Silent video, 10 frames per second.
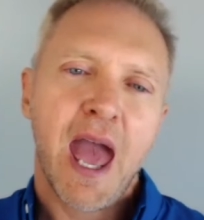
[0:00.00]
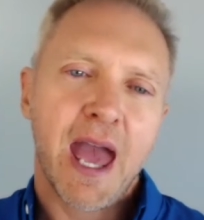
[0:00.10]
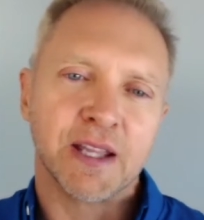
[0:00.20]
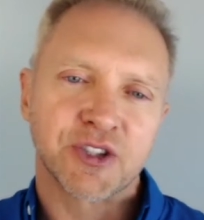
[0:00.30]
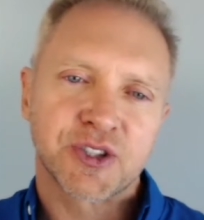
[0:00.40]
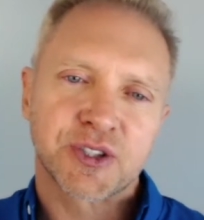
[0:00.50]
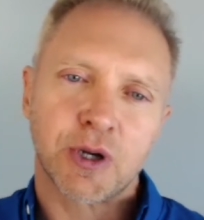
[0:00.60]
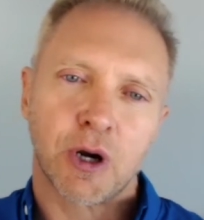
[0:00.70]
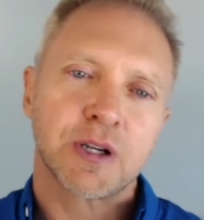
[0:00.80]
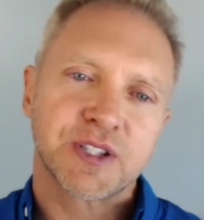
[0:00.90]
and
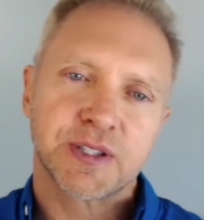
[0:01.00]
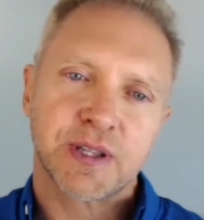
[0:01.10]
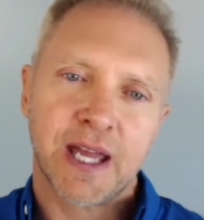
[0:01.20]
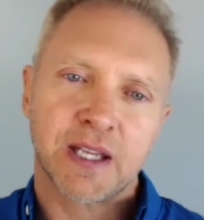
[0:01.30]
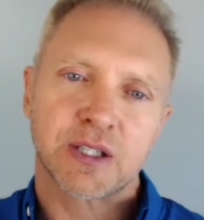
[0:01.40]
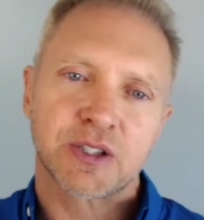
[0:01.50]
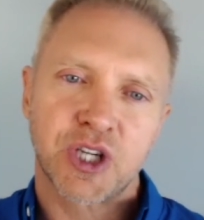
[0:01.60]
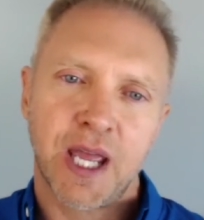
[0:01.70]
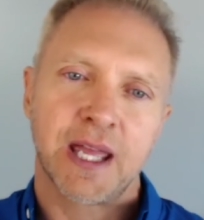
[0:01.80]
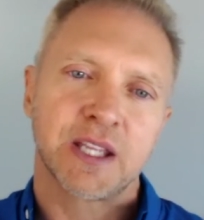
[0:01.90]
starts that
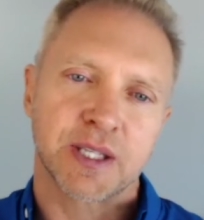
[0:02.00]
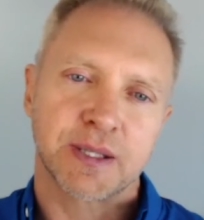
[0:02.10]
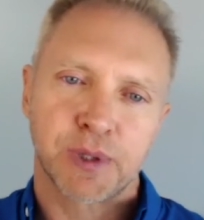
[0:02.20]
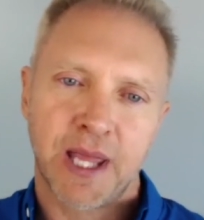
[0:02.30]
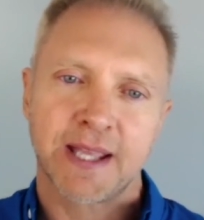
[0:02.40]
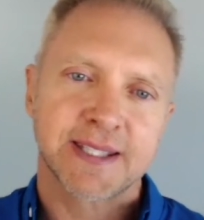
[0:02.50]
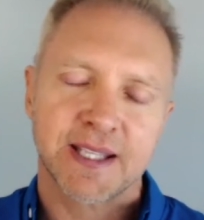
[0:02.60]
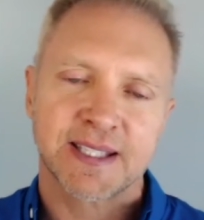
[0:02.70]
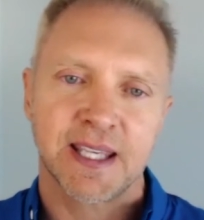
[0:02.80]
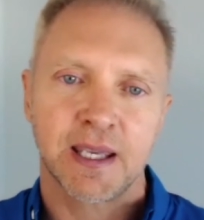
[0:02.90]
change and plants that
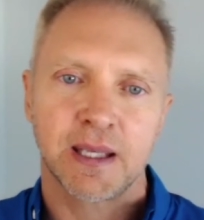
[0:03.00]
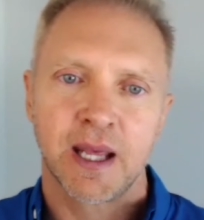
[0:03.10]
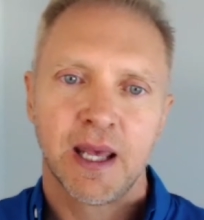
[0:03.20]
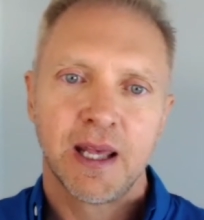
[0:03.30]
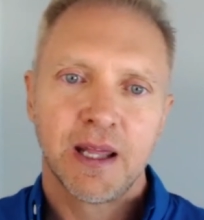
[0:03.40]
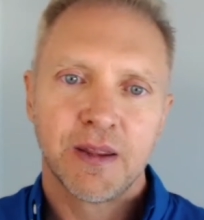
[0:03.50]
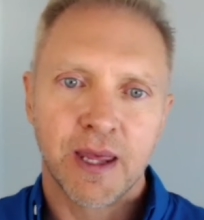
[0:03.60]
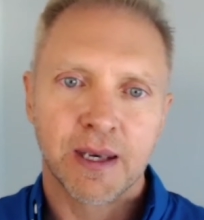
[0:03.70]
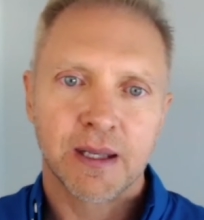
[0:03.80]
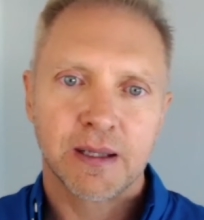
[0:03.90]
seed,
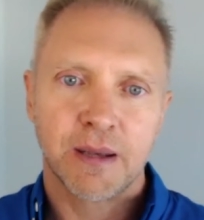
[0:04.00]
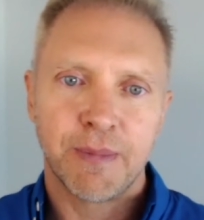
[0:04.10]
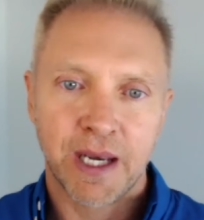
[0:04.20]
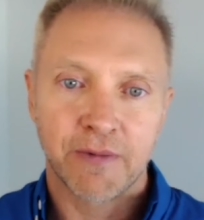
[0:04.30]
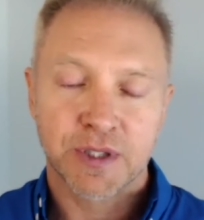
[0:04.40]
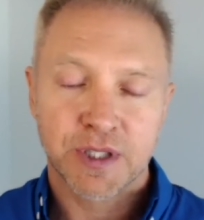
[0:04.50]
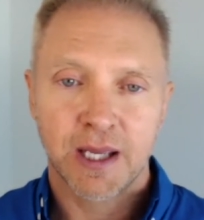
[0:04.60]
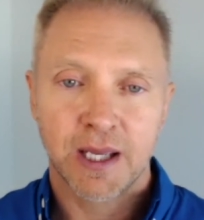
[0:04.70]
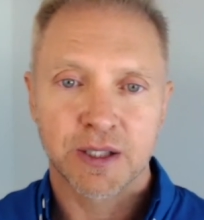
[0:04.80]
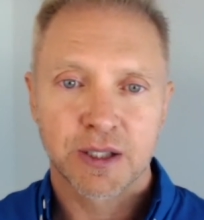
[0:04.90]
then it may never
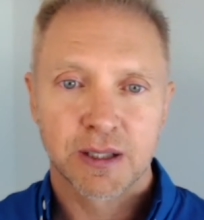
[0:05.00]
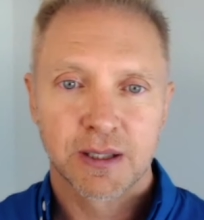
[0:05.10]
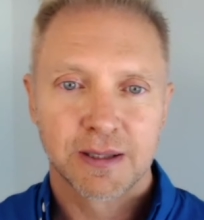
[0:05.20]
change.